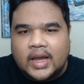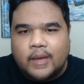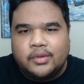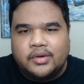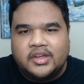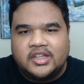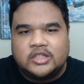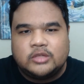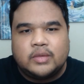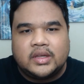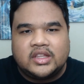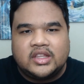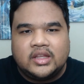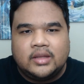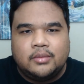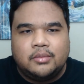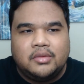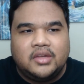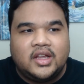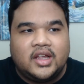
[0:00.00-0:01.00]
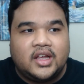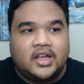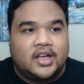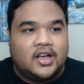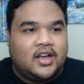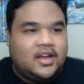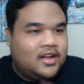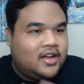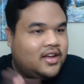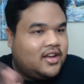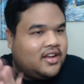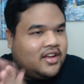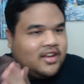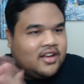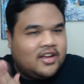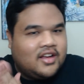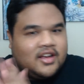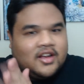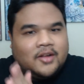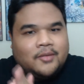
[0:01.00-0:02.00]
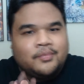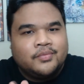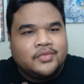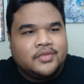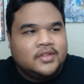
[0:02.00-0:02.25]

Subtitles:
I would expect him to be like, ha,